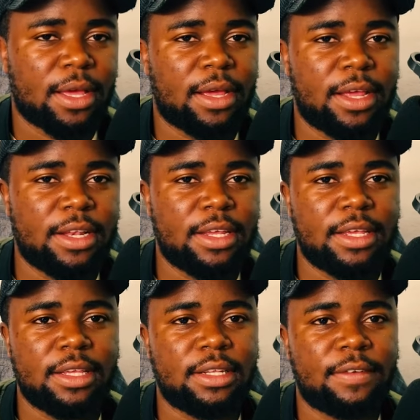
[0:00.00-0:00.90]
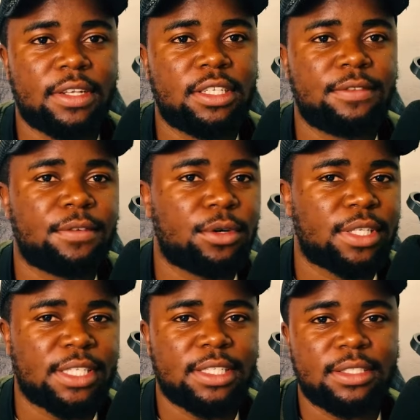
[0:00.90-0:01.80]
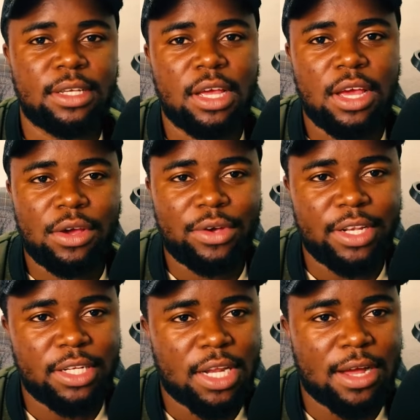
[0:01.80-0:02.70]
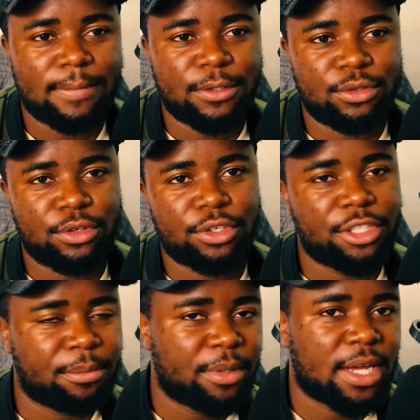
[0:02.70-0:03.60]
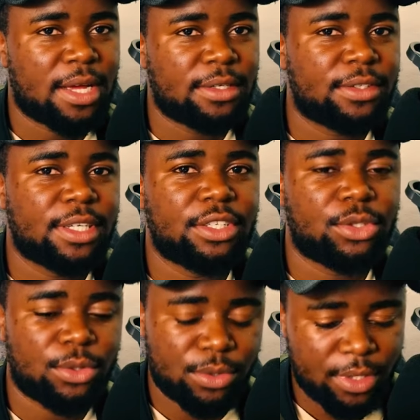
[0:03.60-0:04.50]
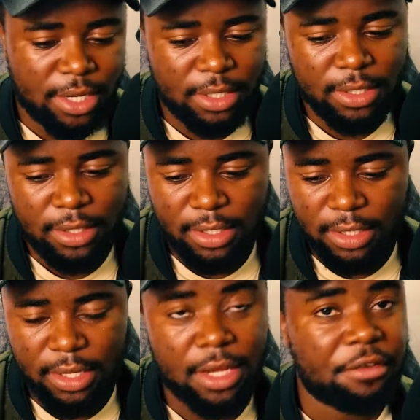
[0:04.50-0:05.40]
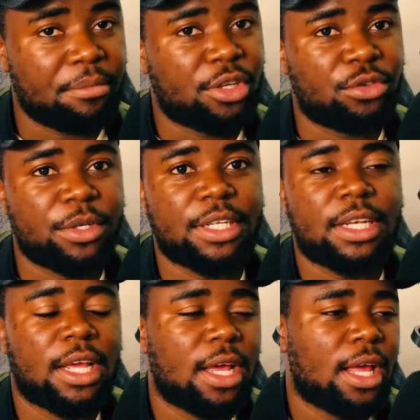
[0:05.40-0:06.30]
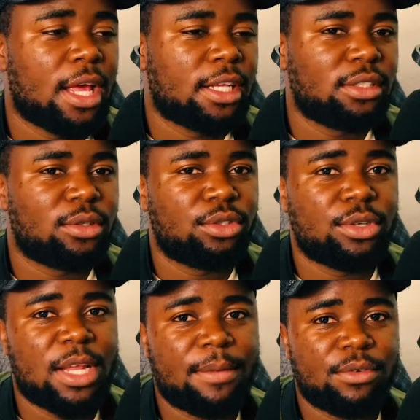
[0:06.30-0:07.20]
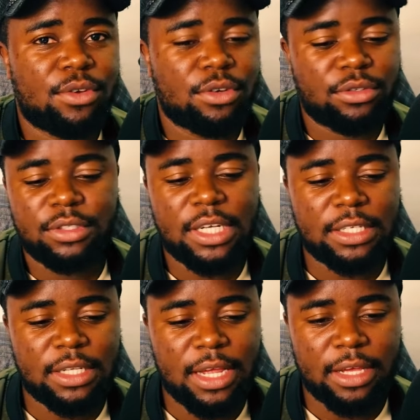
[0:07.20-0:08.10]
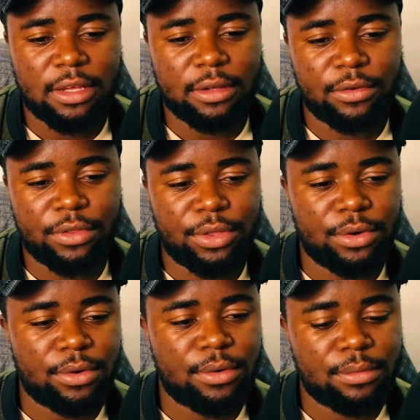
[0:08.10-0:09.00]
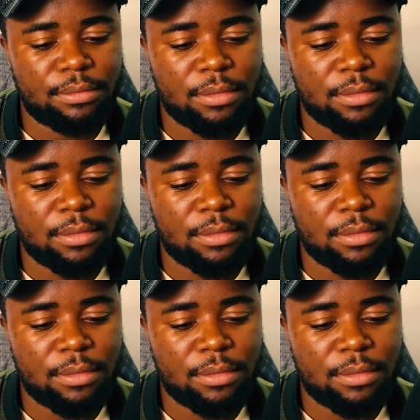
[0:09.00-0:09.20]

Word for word: any difficulties when it comes to your shipping address or anything in between so today I'm going to just like through